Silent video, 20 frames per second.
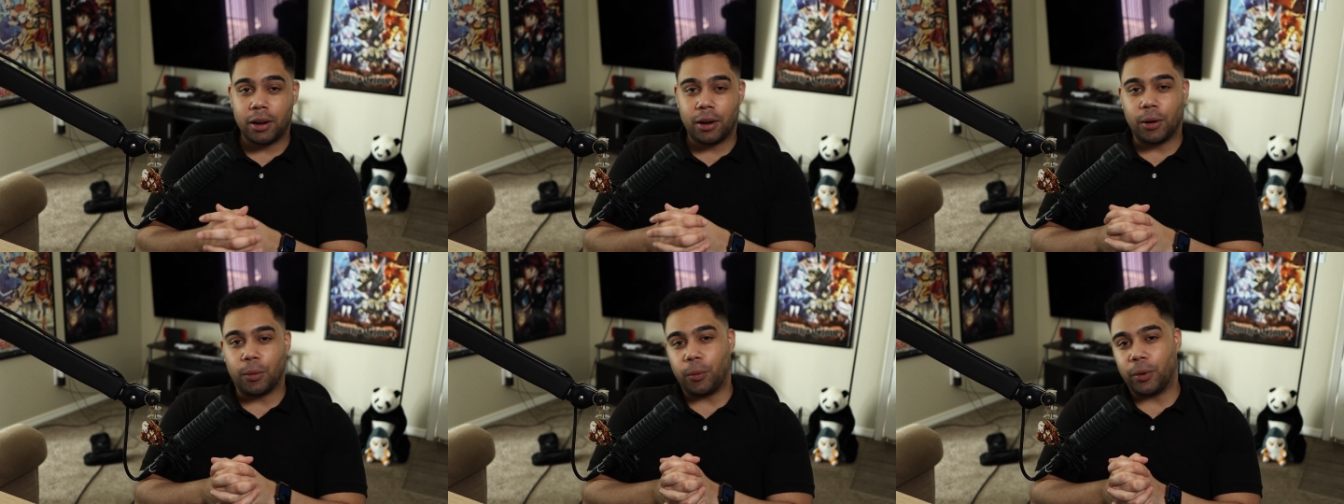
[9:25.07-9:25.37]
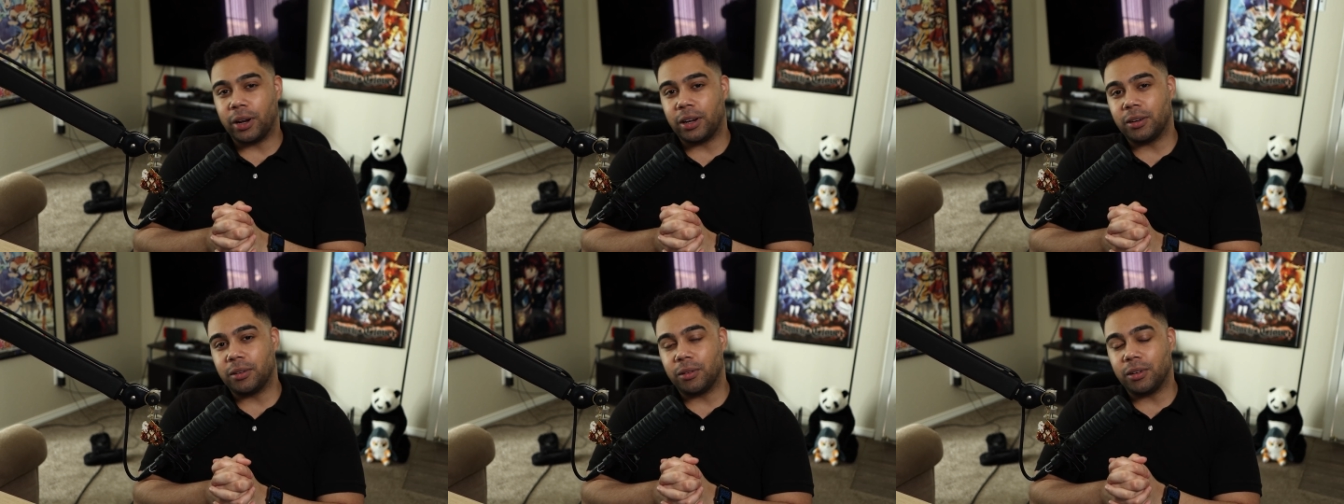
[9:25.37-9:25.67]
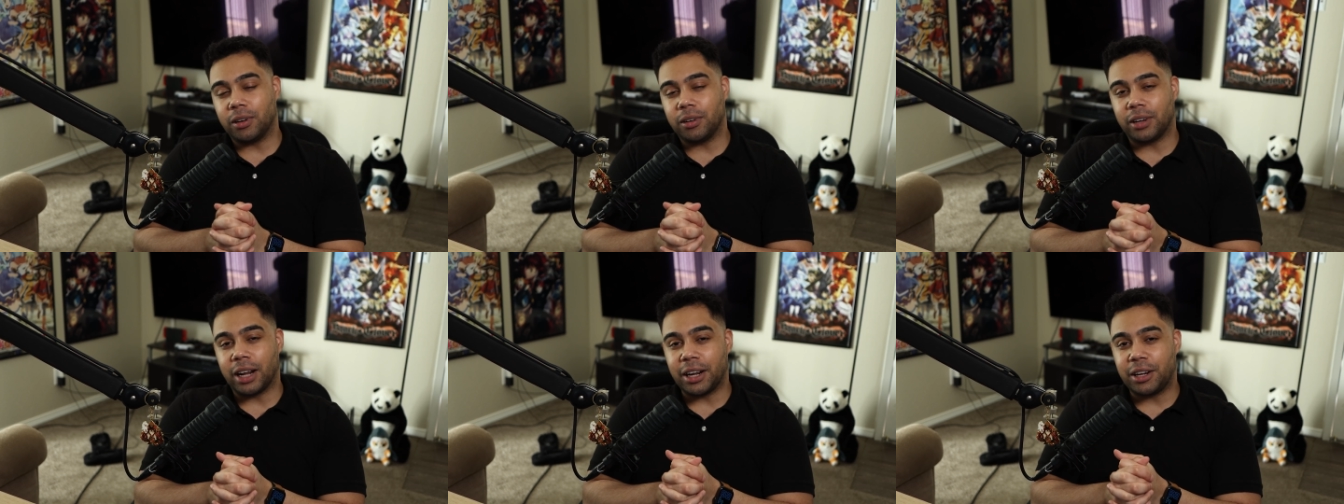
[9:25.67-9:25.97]
when
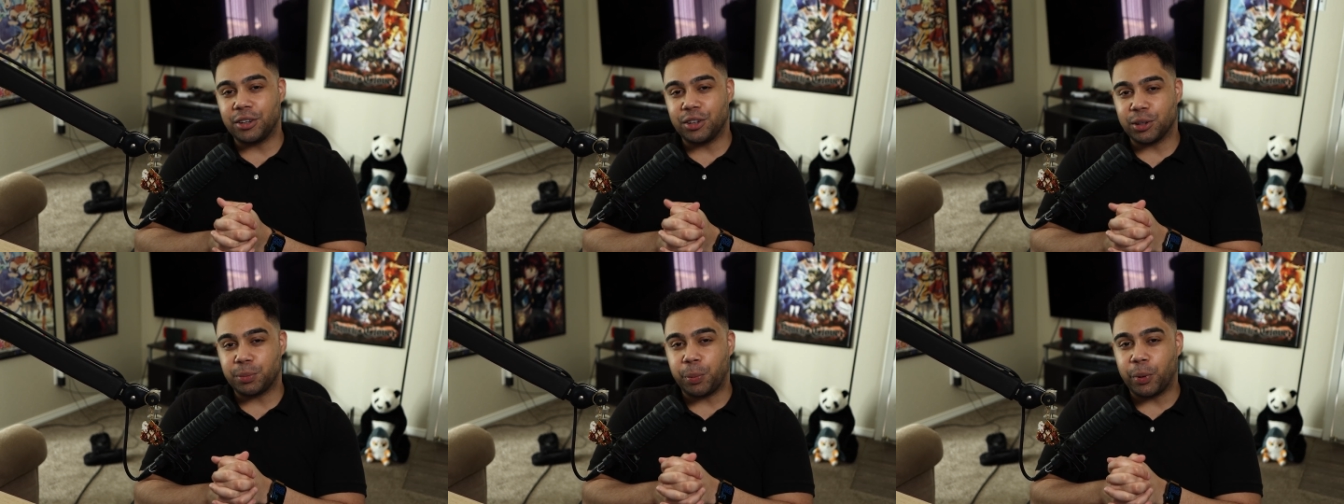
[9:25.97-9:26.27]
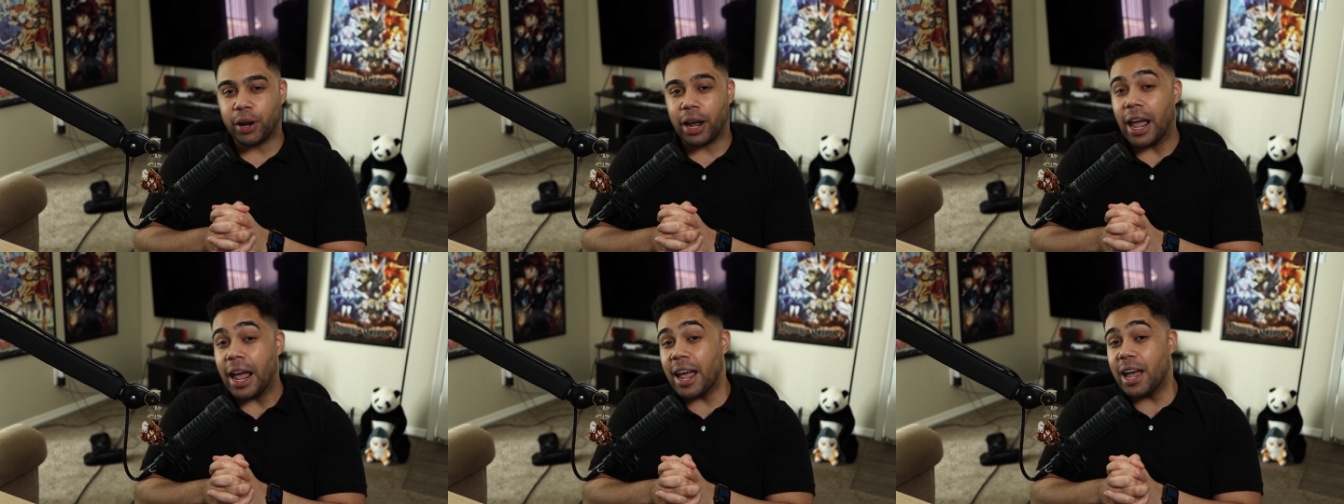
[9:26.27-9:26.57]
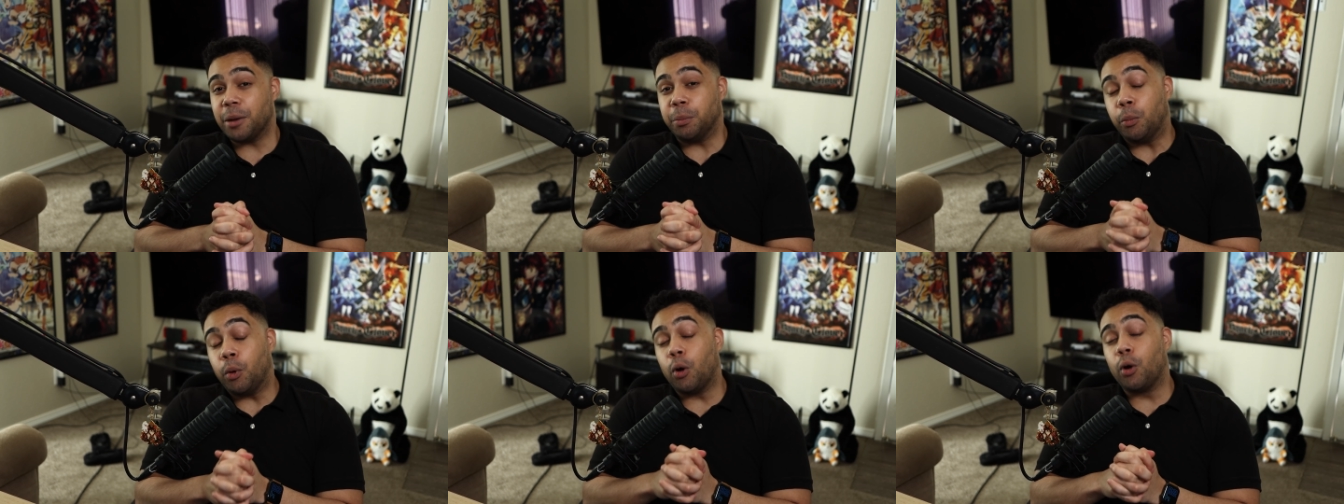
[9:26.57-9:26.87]
they can just put
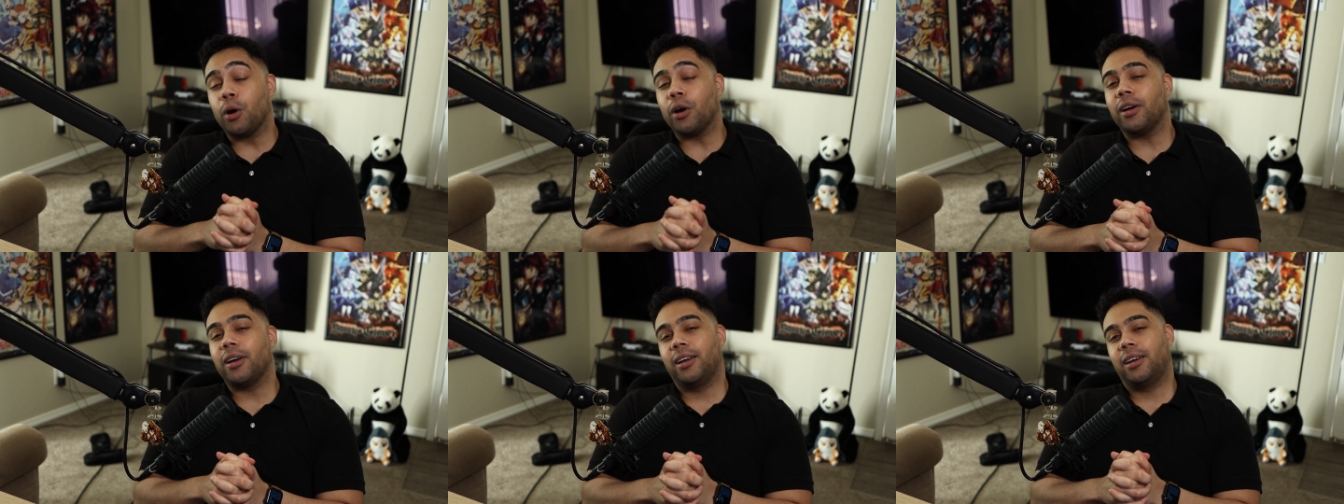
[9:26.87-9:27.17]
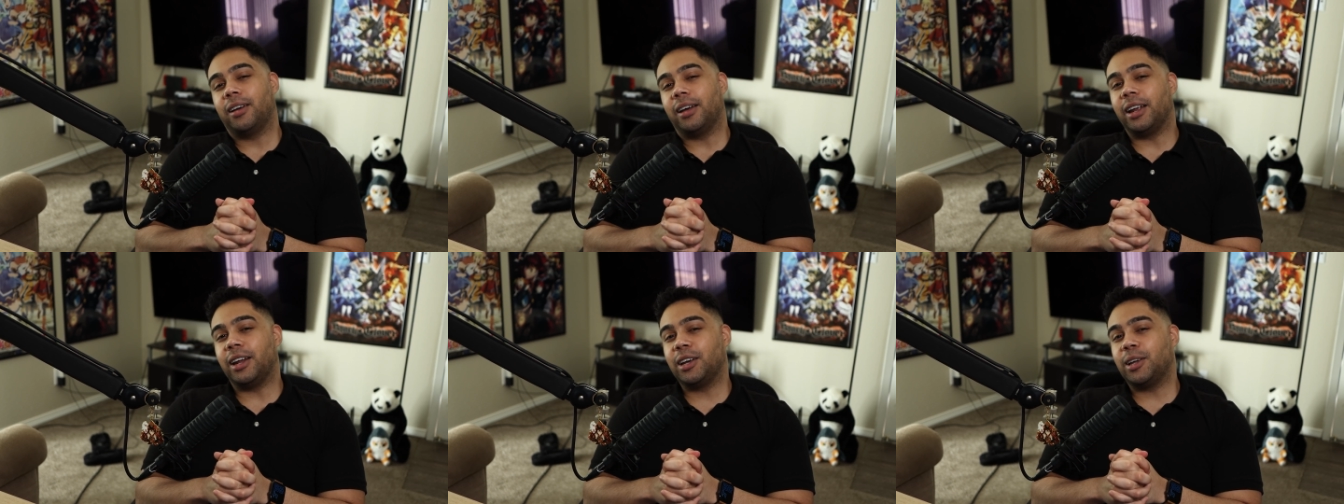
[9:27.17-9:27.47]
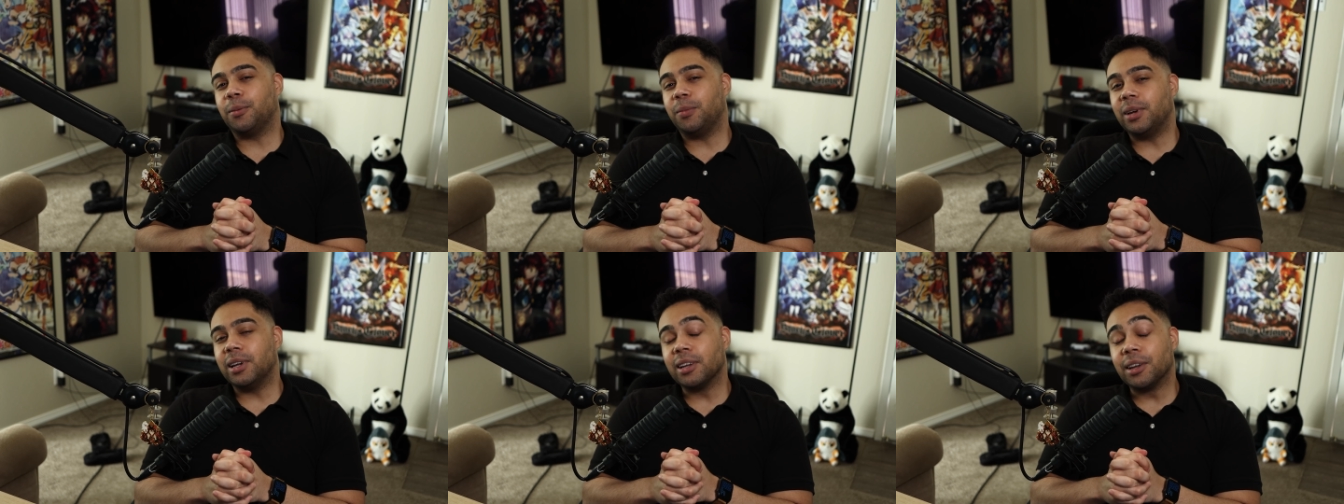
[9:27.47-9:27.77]
and more and it
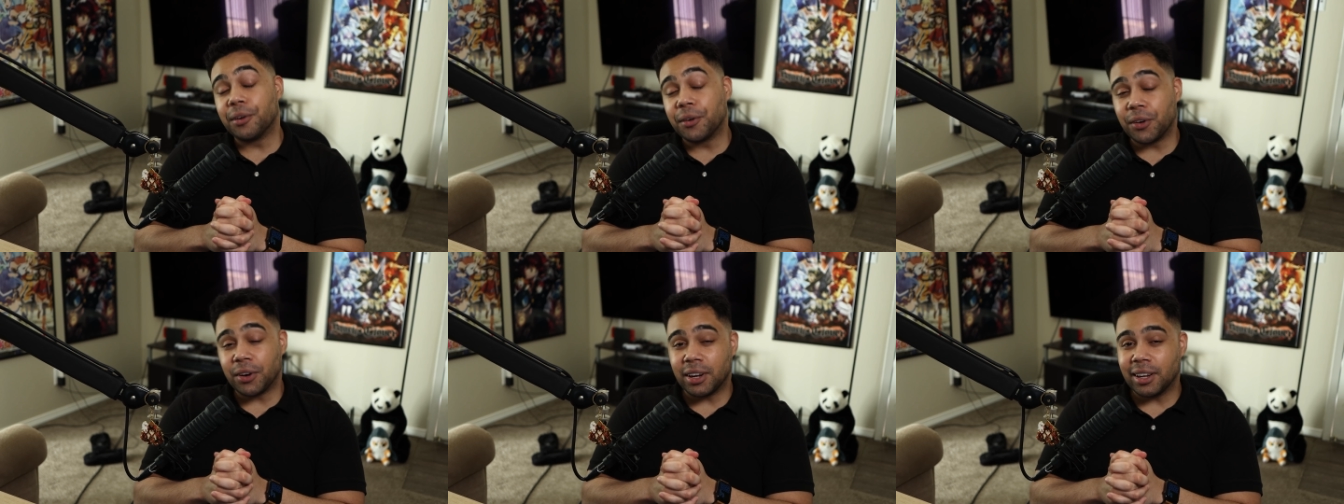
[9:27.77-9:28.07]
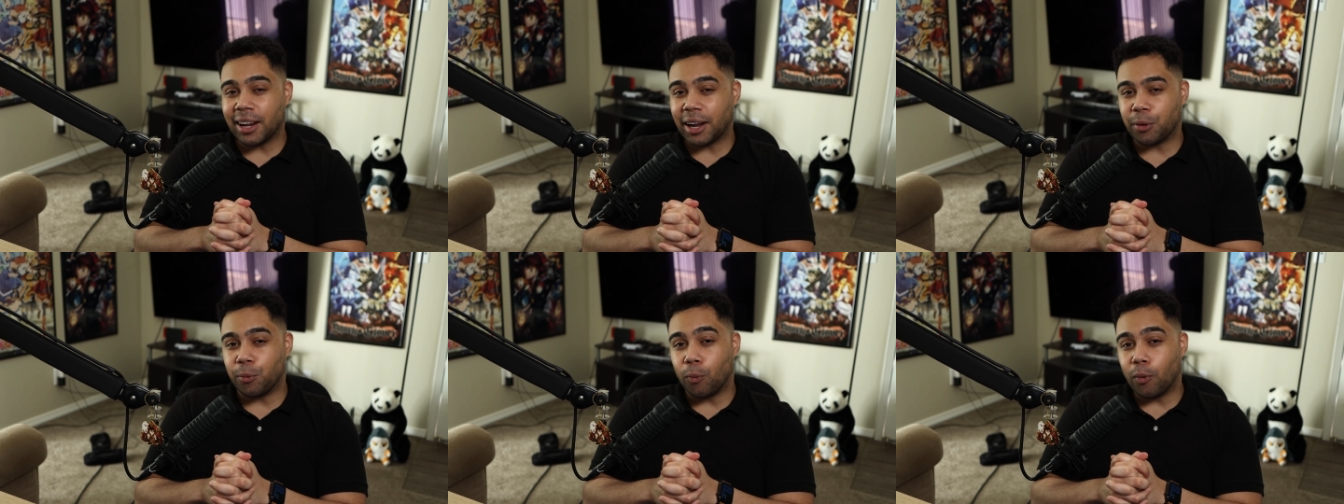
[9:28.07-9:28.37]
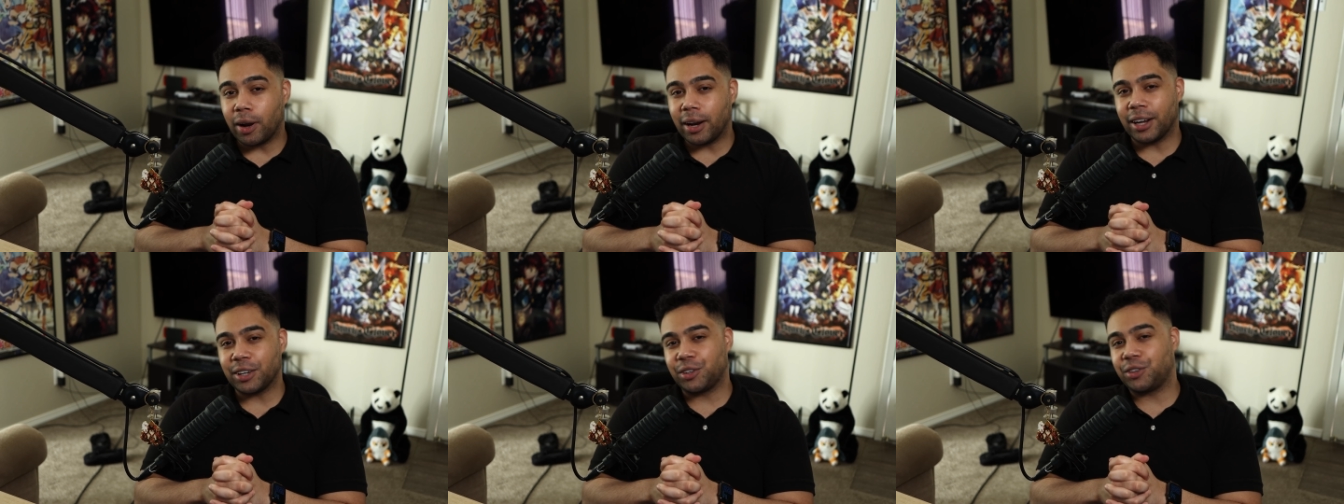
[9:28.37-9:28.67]
could be literally like
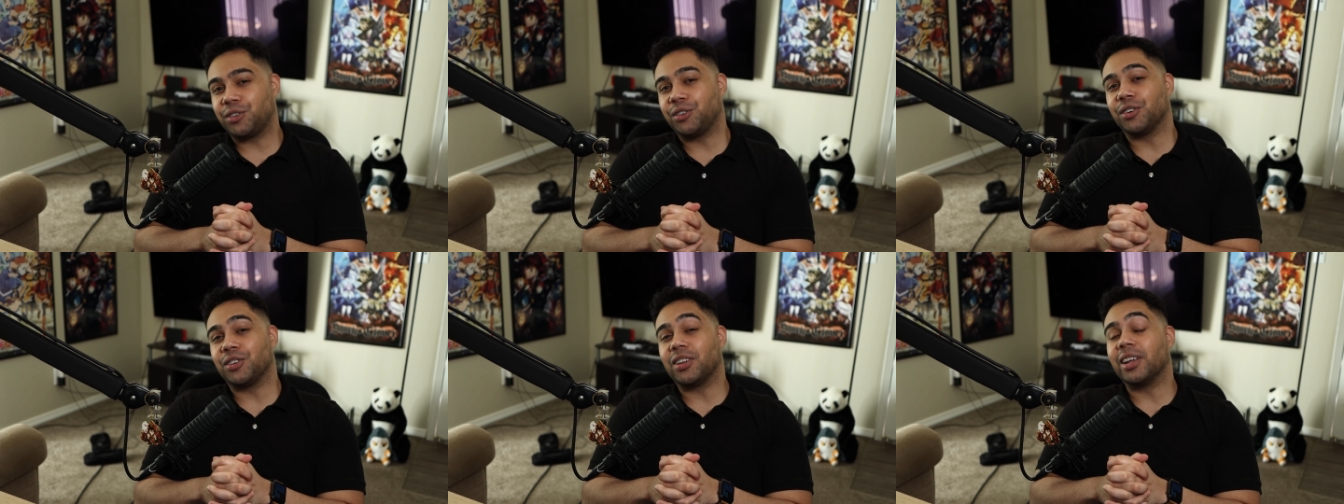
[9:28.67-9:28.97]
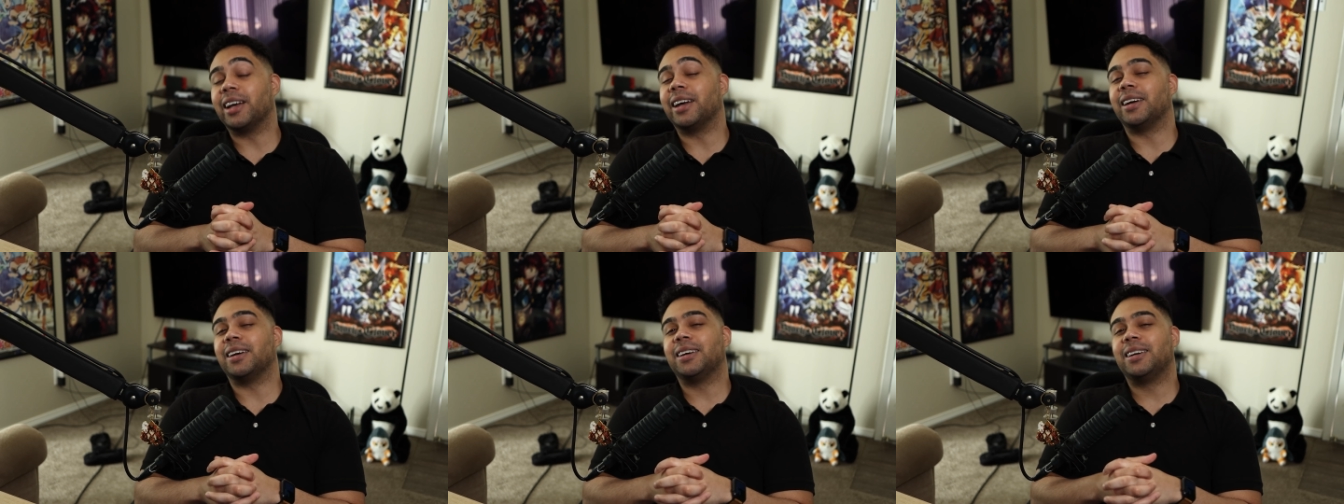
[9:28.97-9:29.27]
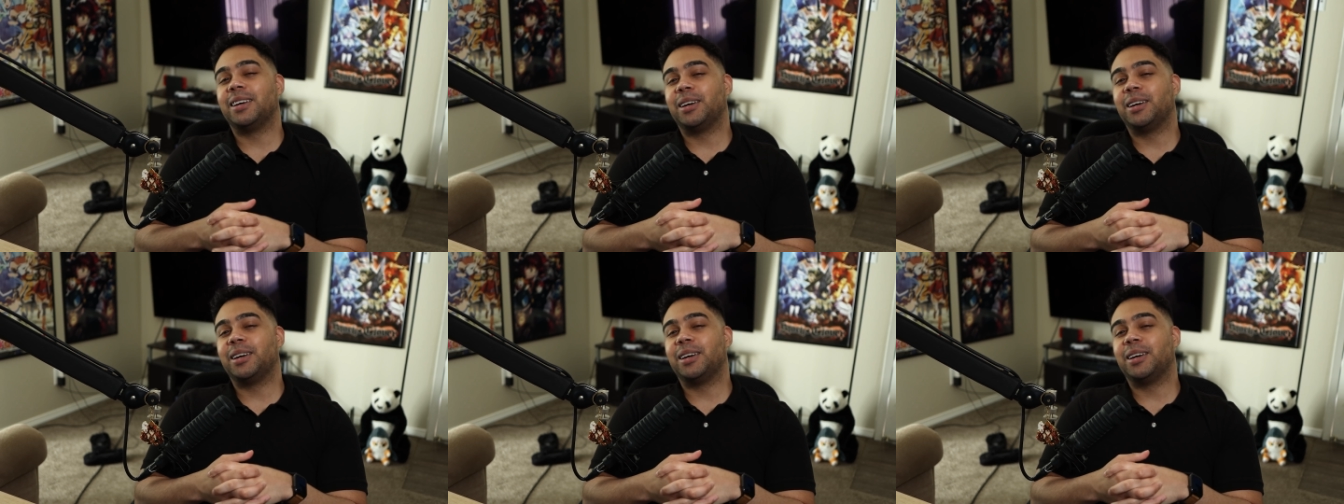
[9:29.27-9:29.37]
one extra thing